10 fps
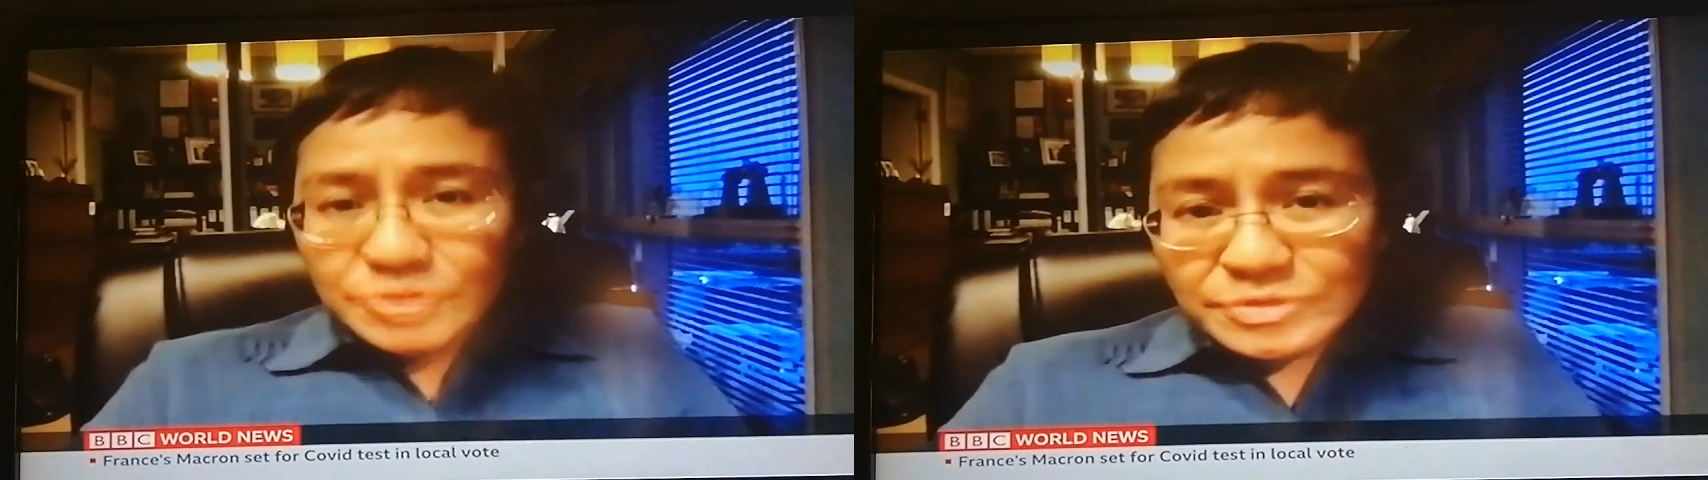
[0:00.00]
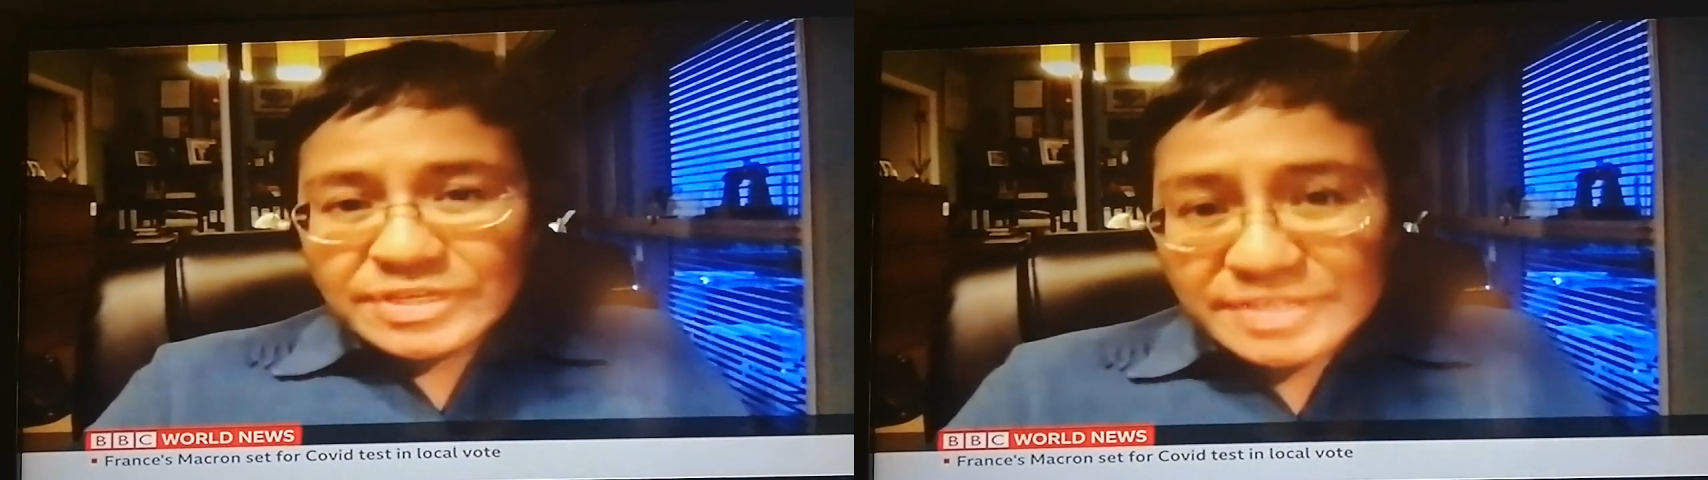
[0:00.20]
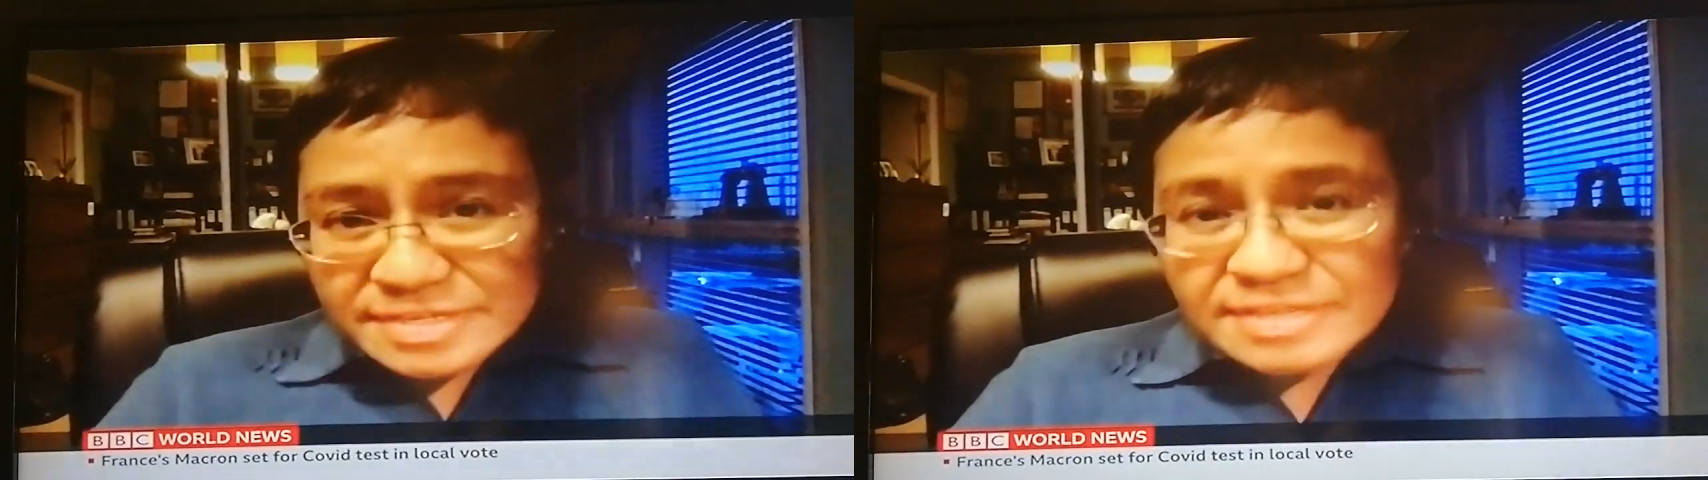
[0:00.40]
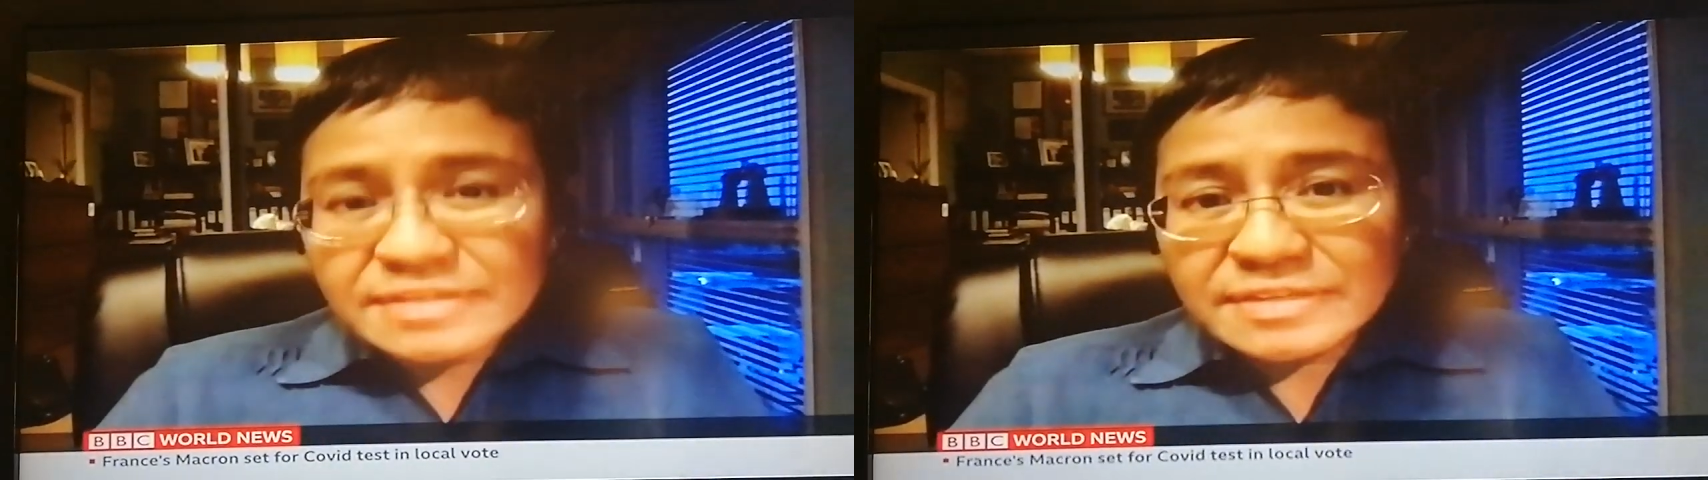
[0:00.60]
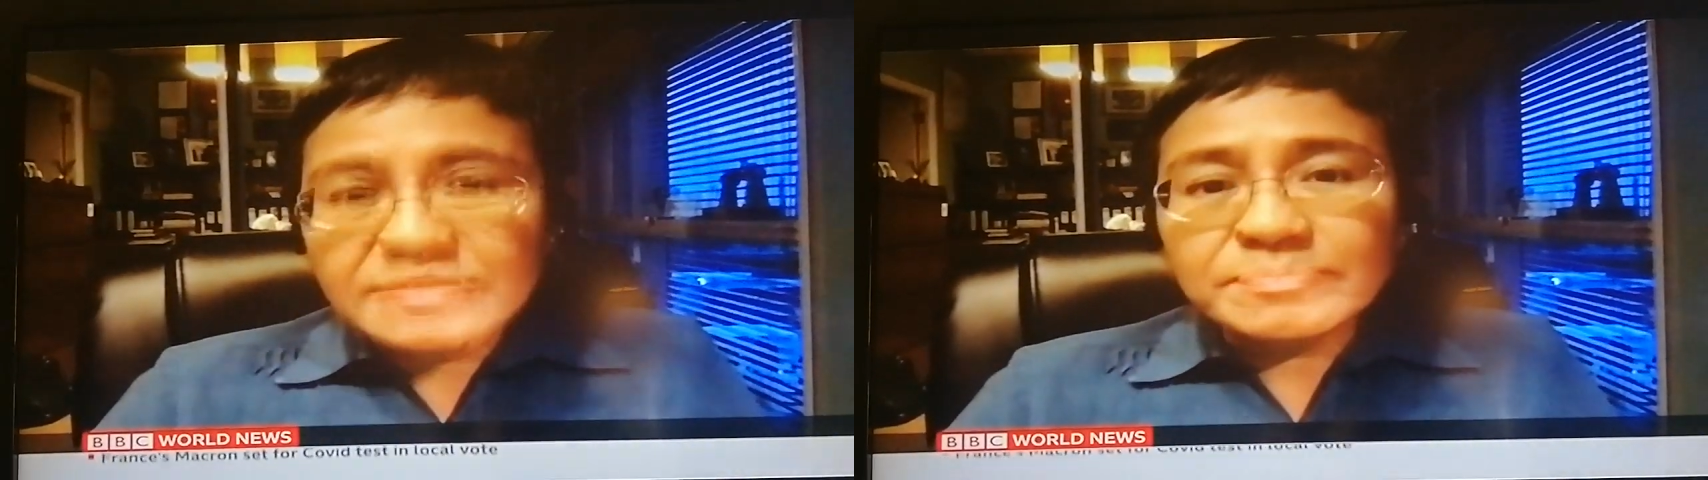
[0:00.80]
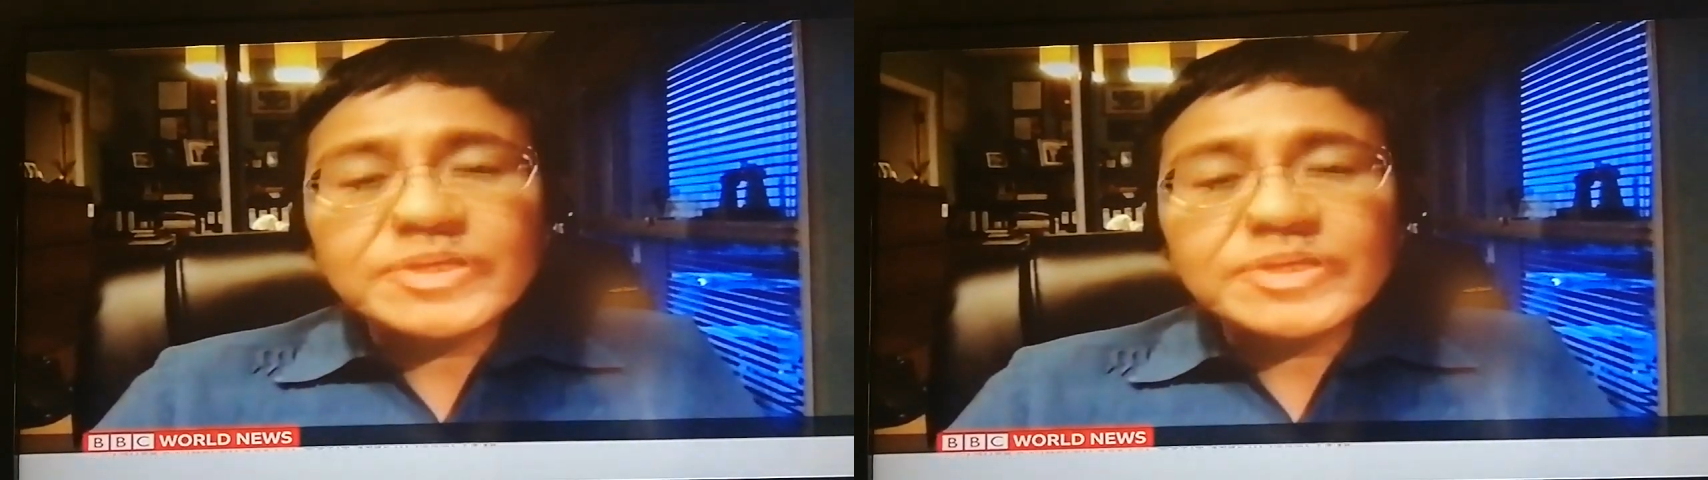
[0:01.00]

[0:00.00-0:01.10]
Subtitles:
you can see that the